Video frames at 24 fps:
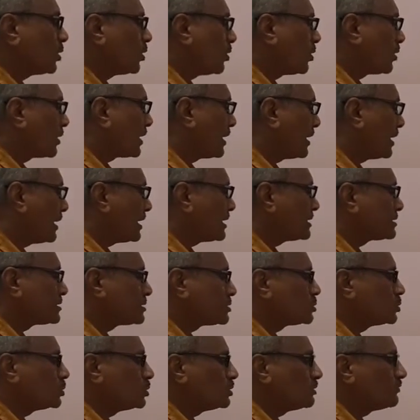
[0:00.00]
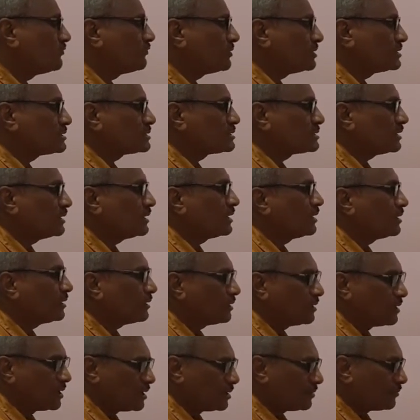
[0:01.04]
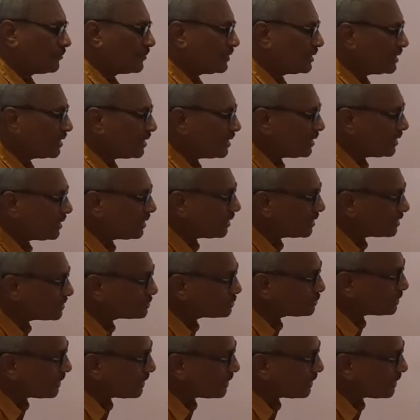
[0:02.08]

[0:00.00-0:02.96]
or he has stood first in the BA English